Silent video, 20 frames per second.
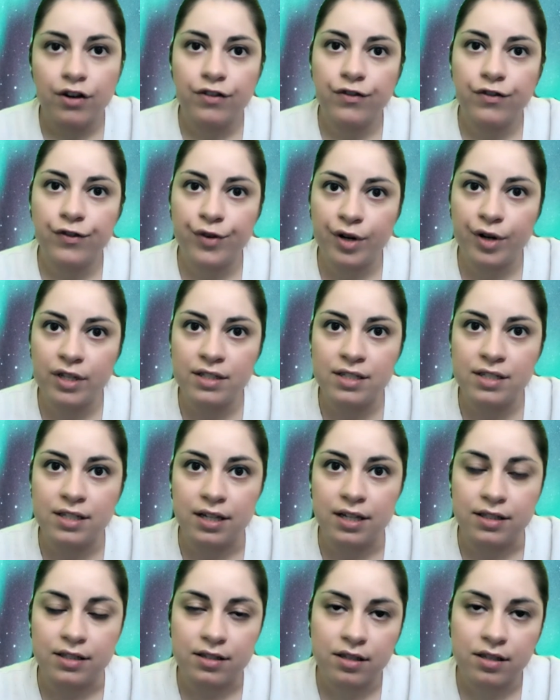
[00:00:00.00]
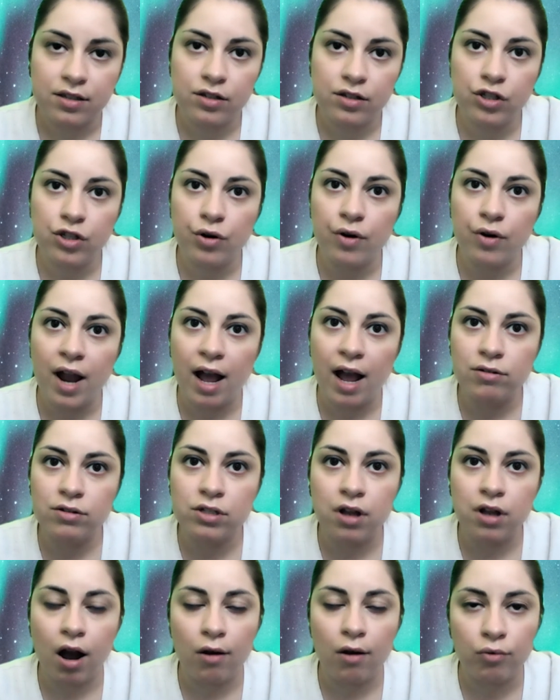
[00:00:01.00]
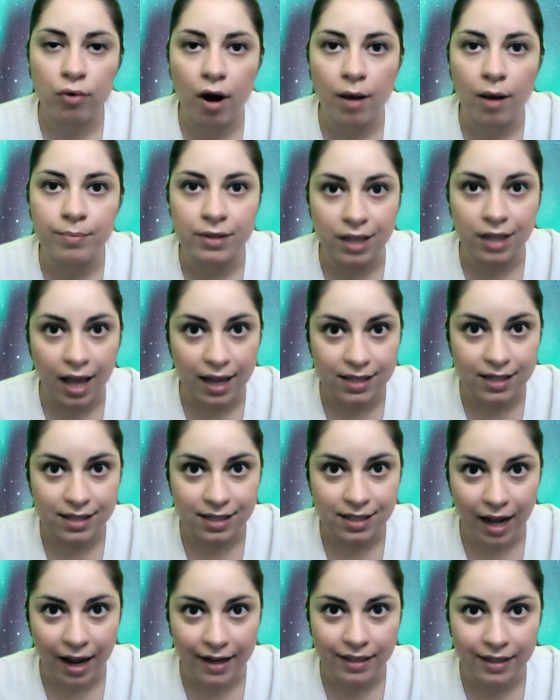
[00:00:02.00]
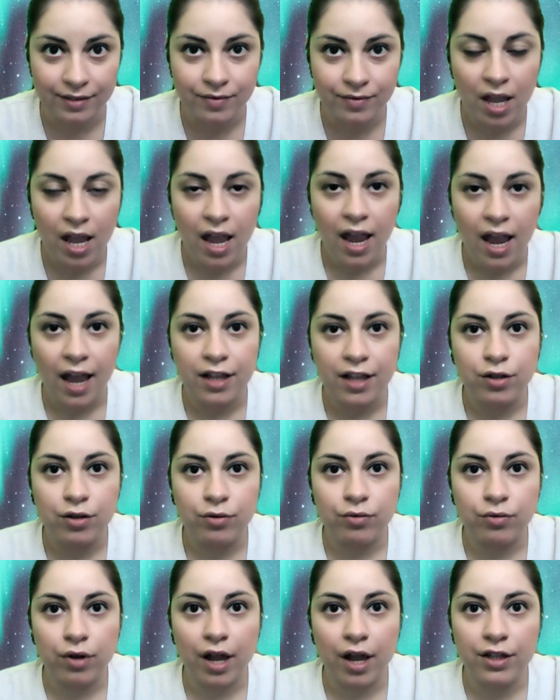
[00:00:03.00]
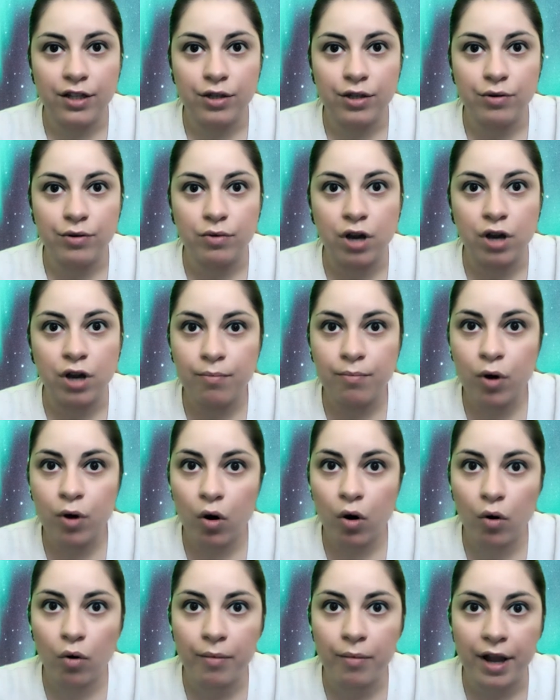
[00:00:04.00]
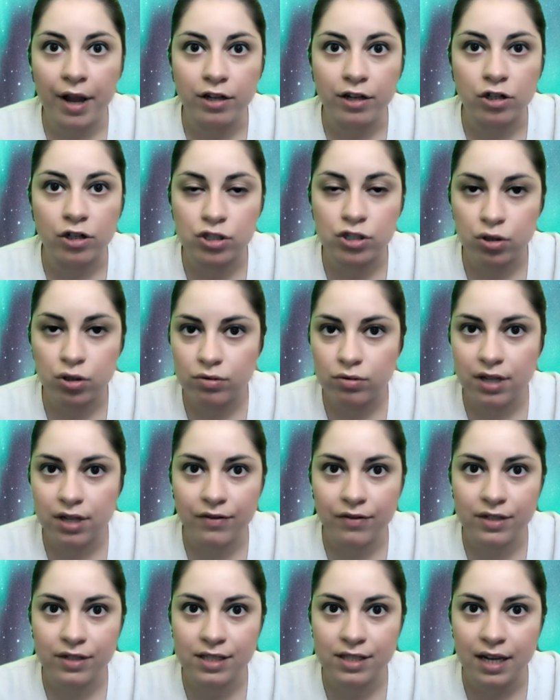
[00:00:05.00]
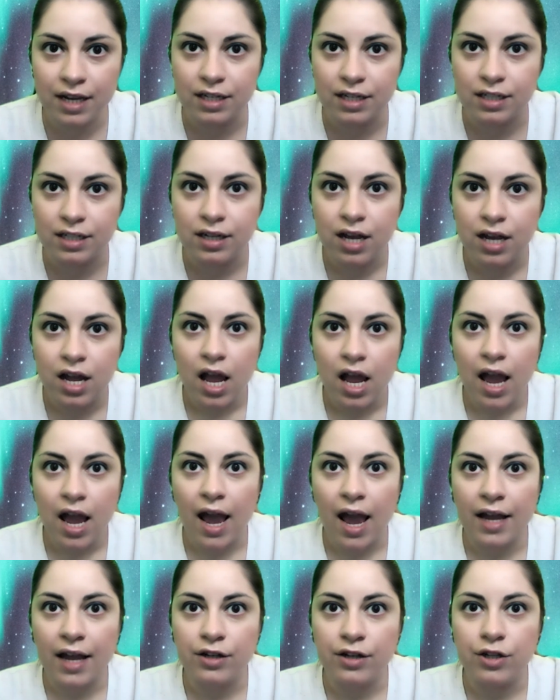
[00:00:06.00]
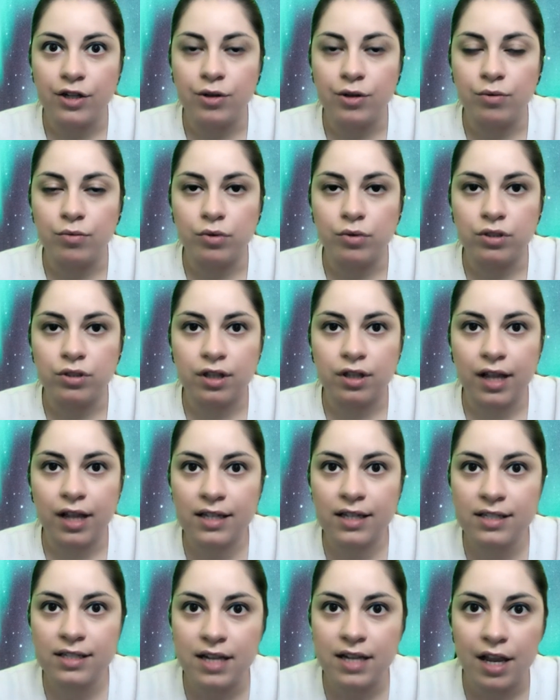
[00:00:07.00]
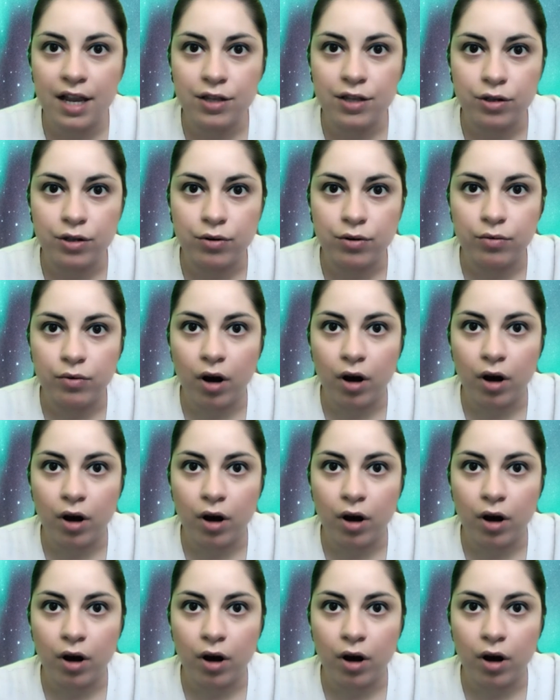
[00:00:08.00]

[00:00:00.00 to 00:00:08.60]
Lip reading: For instance, your house got robbed last night, and you come home and you're so devastated, and the next day you